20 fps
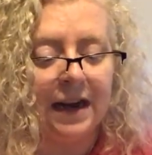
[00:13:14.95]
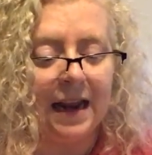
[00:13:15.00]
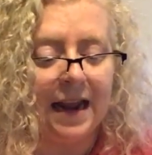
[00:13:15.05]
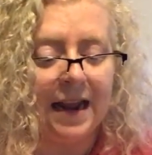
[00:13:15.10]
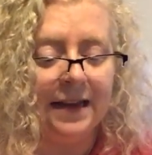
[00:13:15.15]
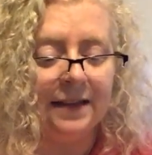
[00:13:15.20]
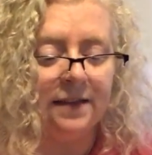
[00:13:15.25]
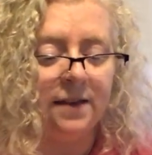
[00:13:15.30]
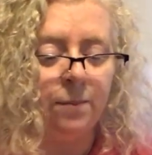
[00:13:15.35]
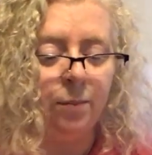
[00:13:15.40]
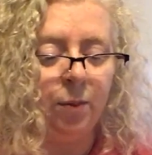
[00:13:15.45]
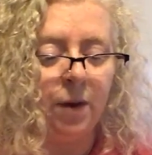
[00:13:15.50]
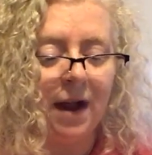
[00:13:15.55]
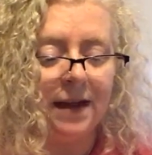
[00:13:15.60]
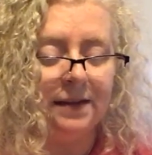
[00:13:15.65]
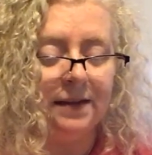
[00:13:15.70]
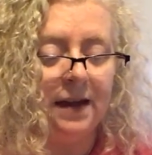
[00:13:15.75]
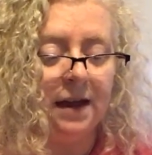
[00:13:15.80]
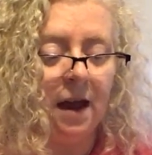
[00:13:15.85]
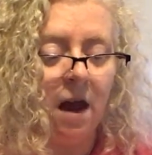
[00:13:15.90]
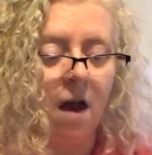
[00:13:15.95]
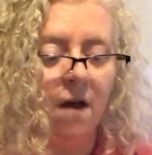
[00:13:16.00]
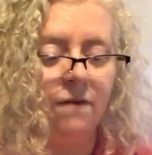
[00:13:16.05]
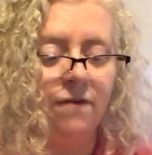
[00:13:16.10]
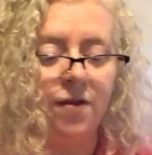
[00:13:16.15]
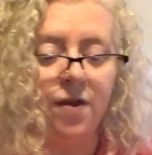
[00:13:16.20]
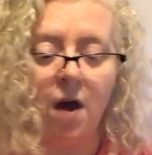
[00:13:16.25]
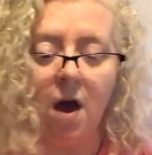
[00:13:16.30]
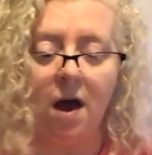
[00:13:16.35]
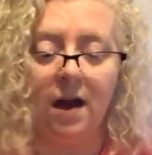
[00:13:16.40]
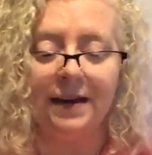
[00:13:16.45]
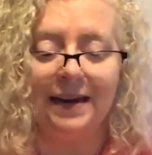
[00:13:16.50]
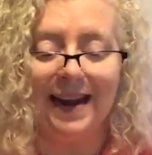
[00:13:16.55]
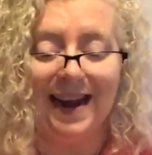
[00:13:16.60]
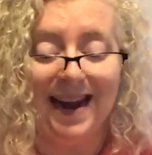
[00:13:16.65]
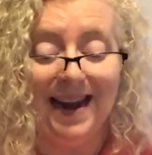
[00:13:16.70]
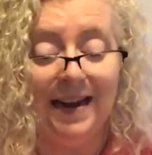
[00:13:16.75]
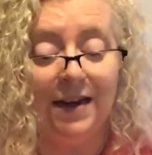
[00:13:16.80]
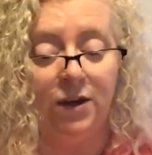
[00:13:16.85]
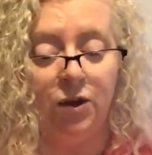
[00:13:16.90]
Evolution is the
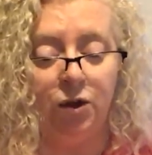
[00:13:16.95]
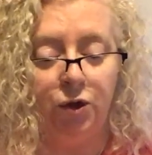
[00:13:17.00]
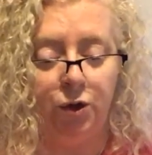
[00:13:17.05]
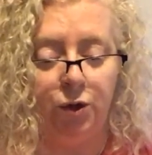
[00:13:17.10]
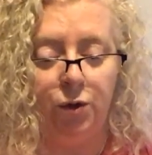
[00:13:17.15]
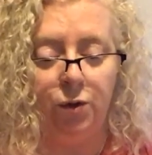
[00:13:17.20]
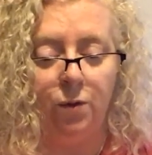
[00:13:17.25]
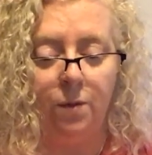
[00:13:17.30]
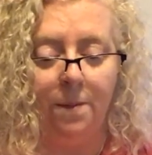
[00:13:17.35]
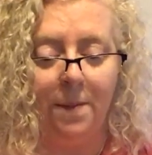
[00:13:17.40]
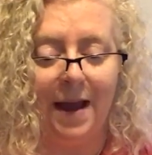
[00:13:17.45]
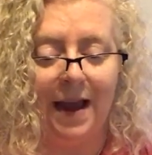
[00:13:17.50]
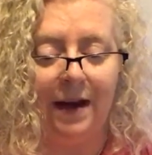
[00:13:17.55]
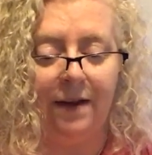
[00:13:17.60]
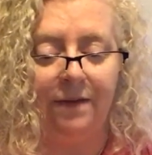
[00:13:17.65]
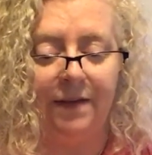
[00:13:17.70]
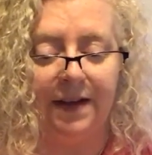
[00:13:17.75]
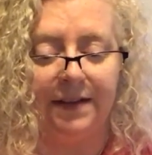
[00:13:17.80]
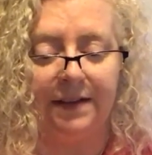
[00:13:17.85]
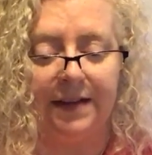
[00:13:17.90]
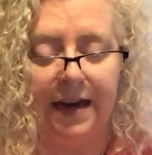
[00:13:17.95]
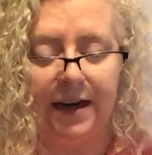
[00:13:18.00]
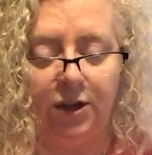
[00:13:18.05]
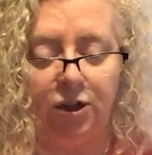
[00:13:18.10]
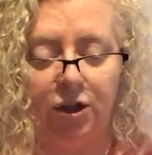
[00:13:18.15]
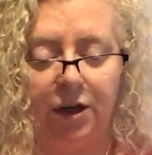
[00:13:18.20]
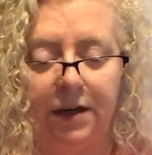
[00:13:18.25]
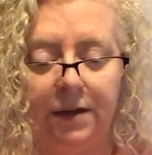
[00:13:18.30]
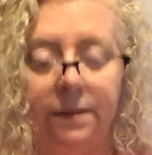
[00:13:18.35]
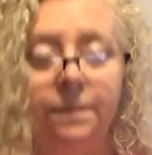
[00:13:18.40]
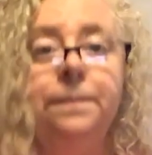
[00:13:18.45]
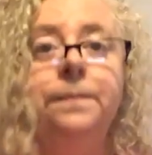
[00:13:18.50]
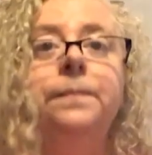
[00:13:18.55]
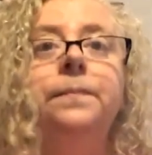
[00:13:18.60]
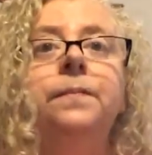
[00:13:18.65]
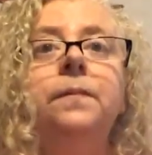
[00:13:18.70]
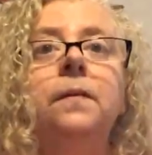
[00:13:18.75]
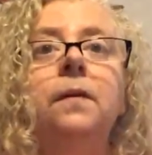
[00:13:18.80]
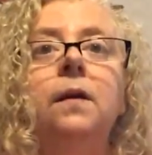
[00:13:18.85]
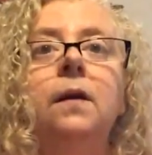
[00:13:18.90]
pressing of thought into
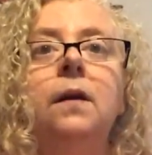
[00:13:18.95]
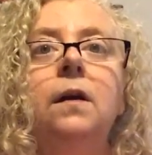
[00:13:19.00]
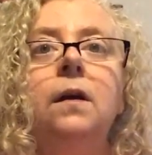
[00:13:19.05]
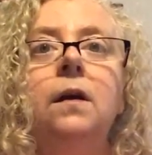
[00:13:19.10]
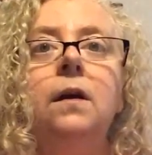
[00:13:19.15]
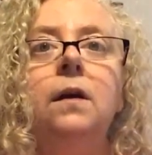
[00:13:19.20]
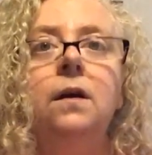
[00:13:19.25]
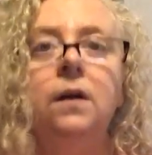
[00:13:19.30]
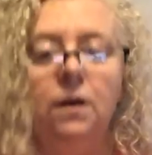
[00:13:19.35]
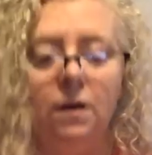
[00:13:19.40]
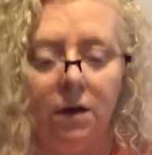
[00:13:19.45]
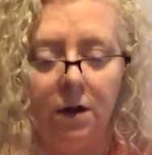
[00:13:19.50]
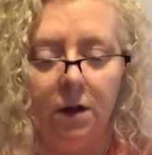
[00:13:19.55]
manifestation.